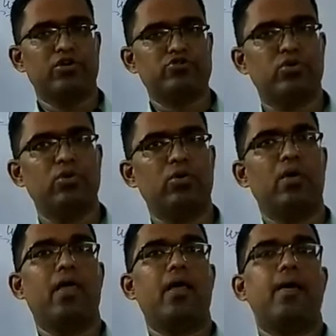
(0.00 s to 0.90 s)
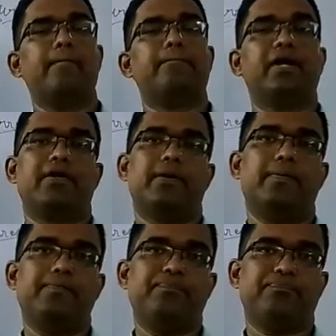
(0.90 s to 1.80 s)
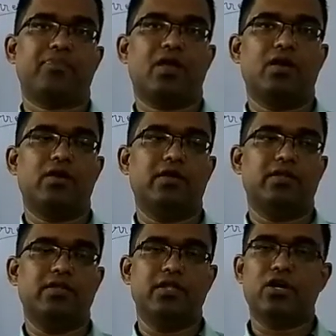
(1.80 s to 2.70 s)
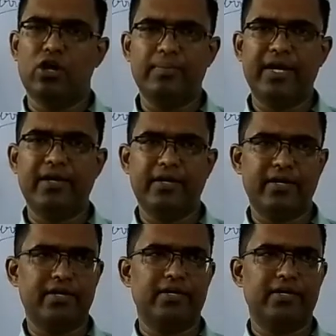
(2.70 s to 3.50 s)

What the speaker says: So, but the government